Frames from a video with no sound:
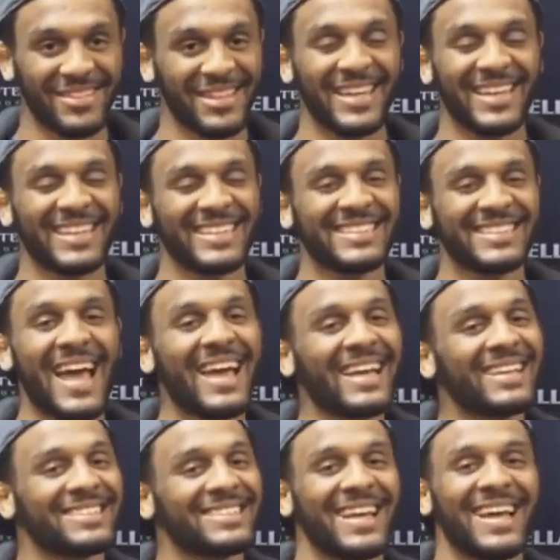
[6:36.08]
the scenes? Exact
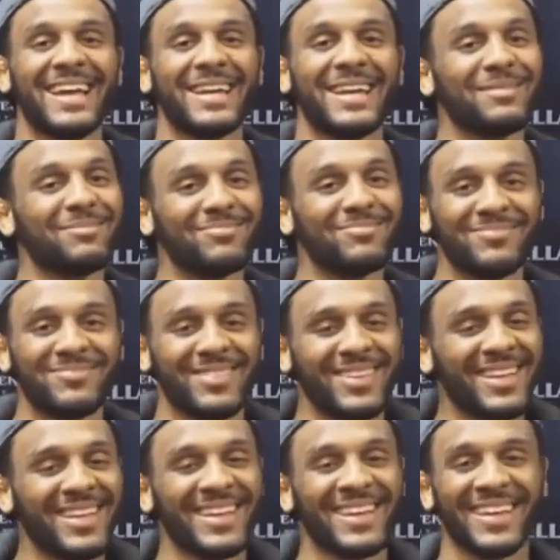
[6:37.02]
same.
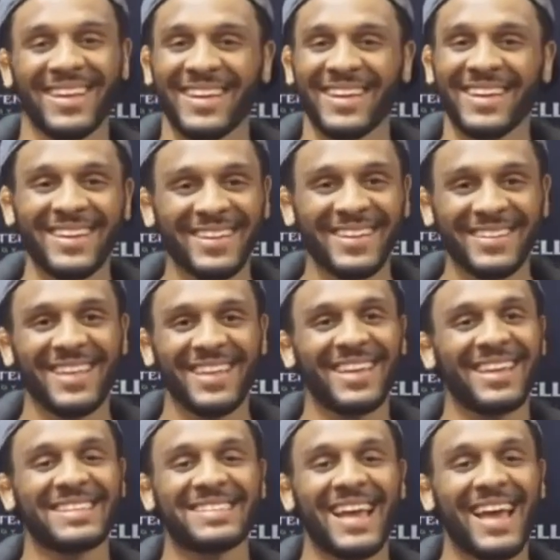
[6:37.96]
The
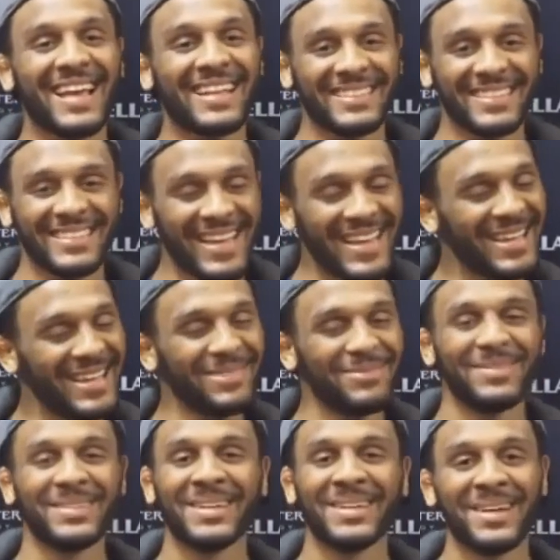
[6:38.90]
exact same.
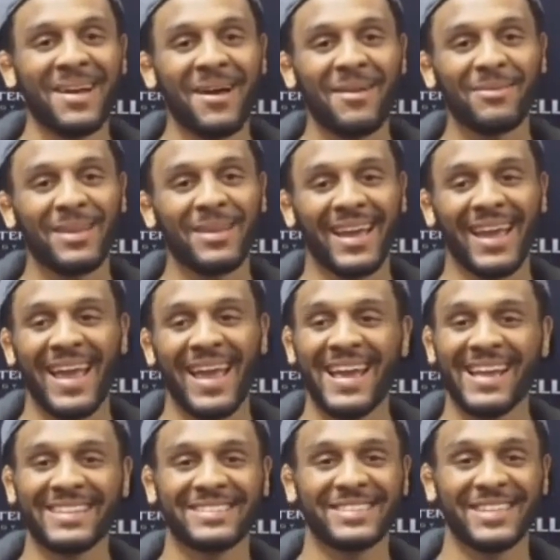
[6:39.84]
I'd be like,
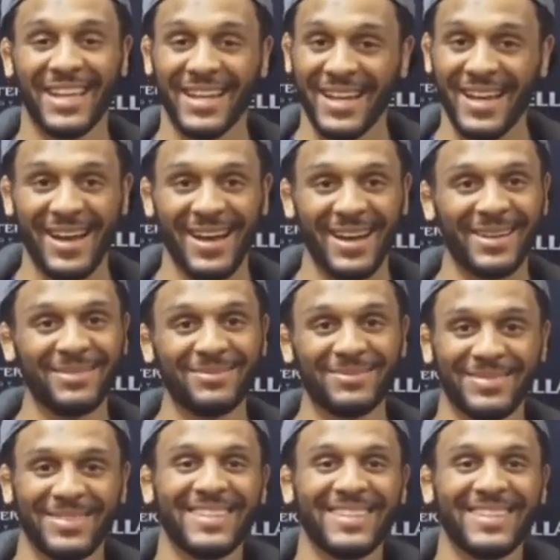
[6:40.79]
Ant, shut up.